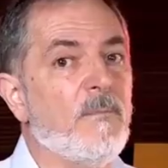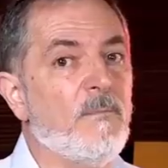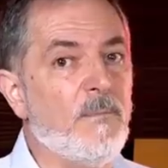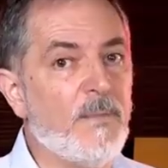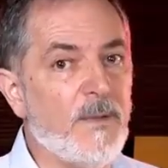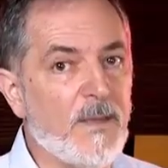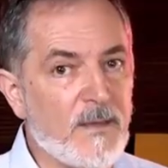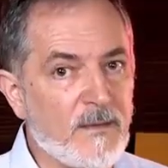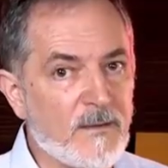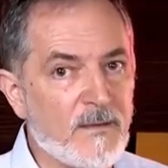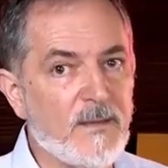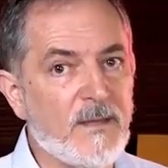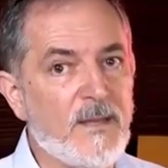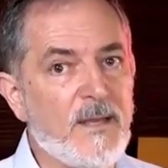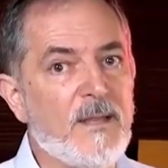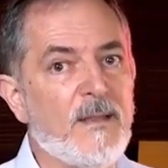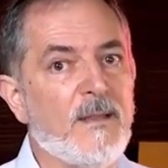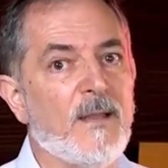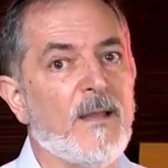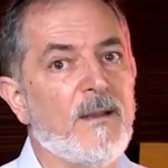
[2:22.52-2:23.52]
beat
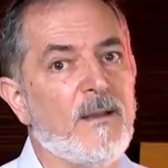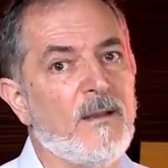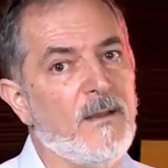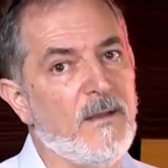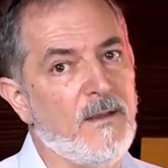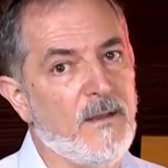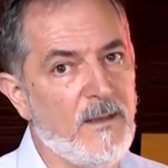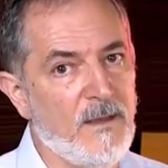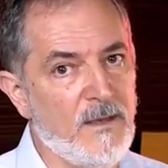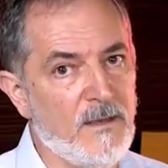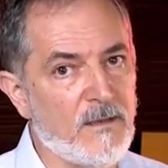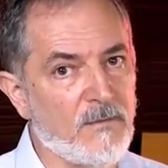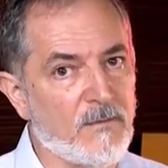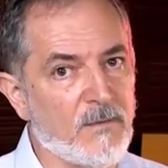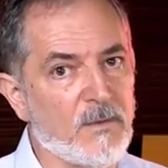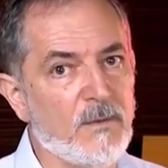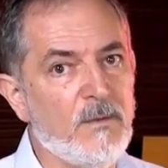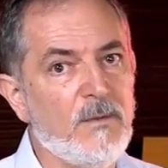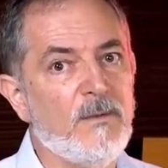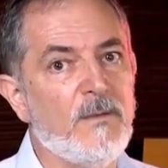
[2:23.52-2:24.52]
in that
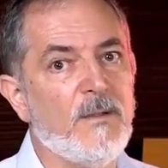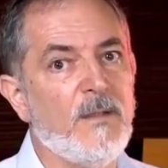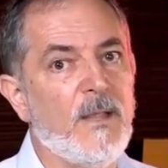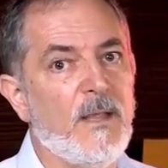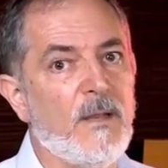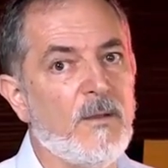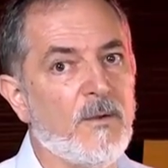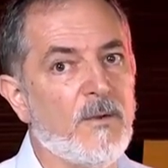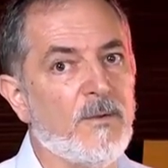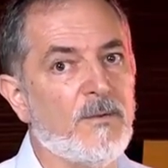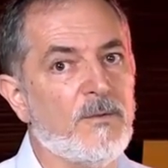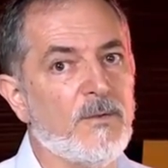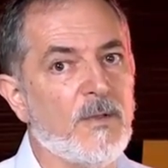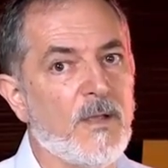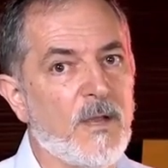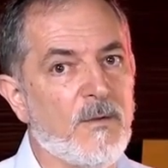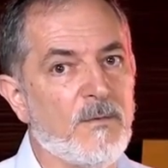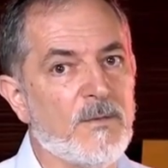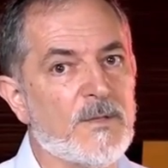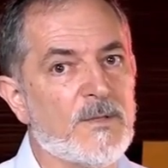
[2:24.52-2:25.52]
interval in order to
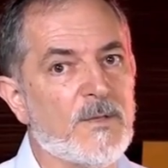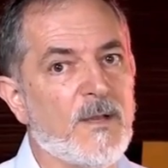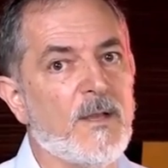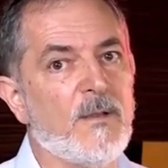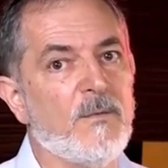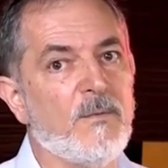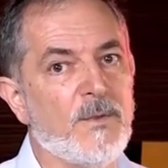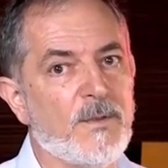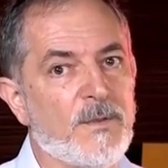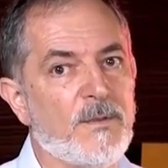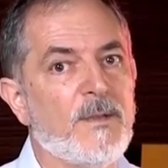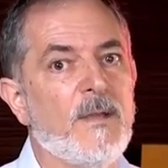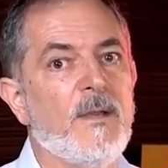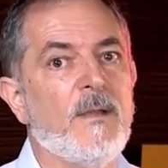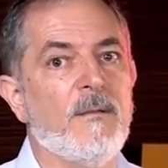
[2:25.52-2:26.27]
coincide with